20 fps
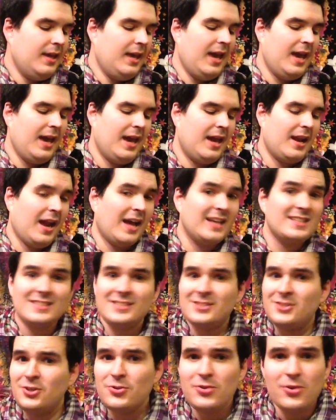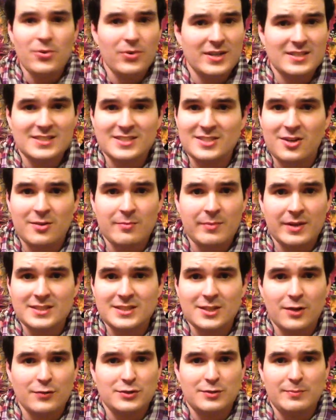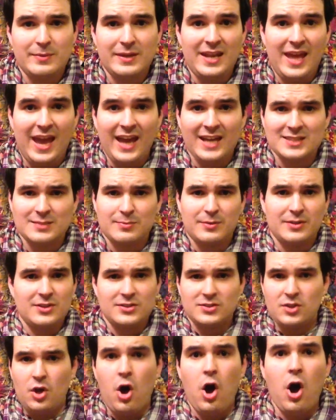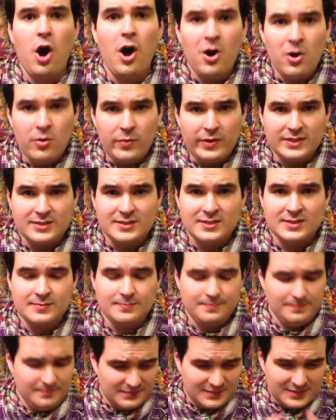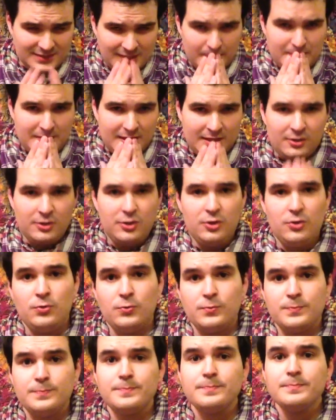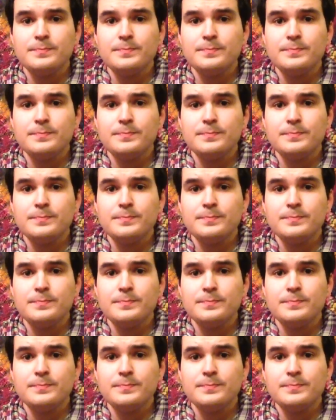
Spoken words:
And I still don't consider myself to be an expert. There's always something new